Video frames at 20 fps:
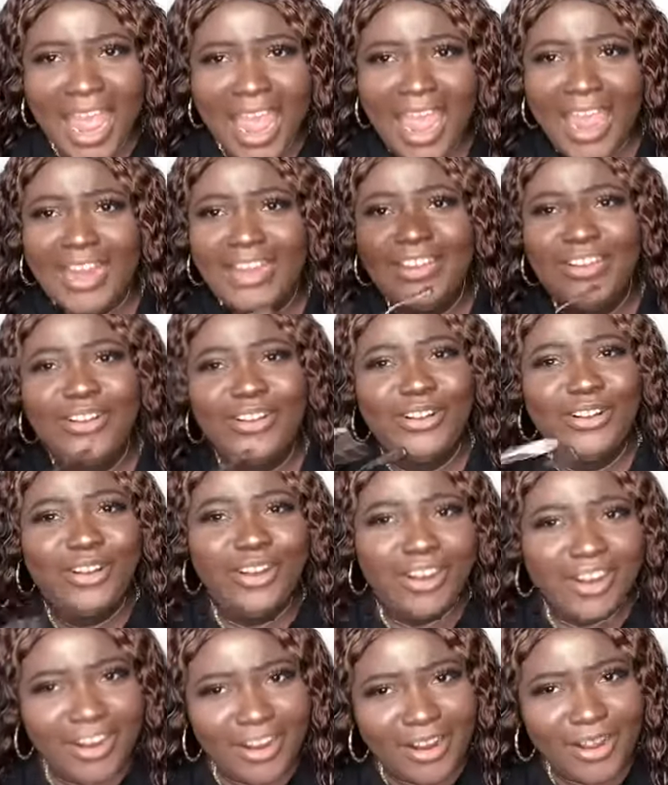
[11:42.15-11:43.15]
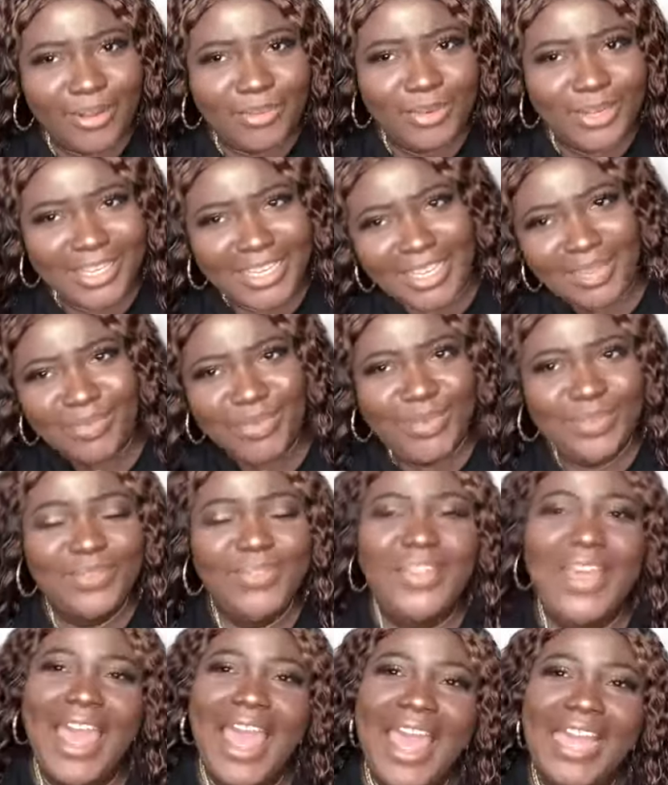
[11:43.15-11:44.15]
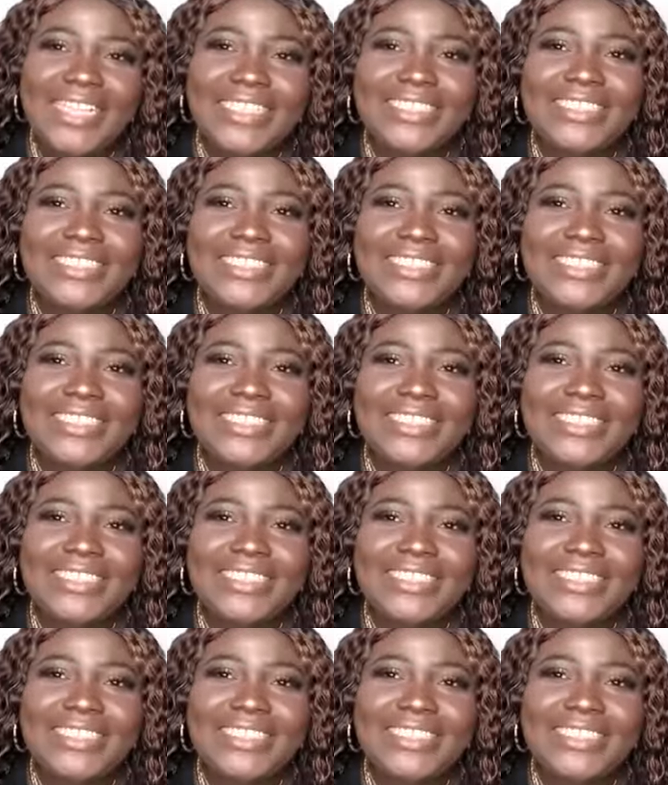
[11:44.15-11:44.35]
and your girl will give you that.